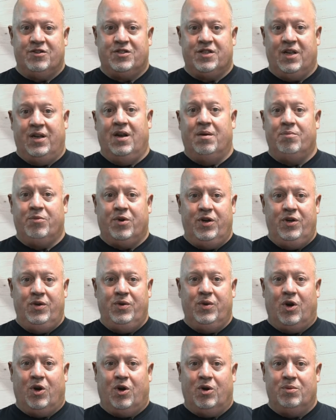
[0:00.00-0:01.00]
is the number of
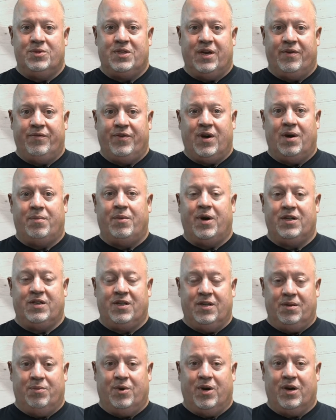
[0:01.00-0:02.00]
new homes that have come
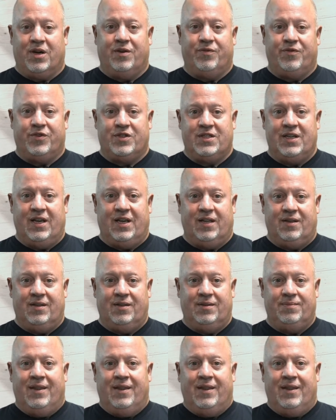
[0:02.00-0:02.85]
onto the market for sale.